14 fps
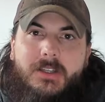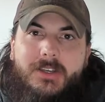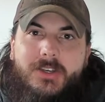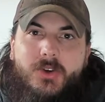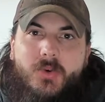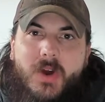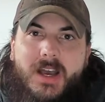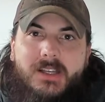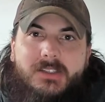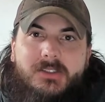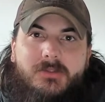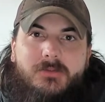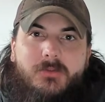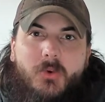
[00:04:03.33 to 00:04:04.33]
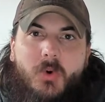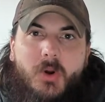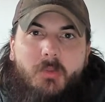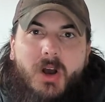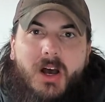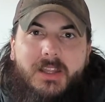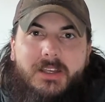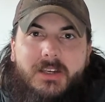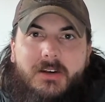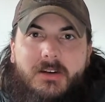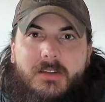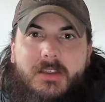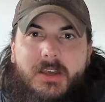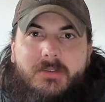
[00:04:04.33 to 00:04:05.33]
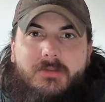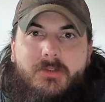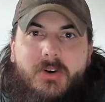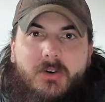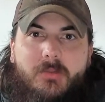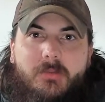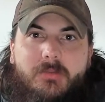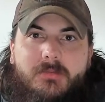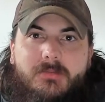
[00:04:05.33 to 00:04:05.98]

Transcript: the US for polyurethane foam.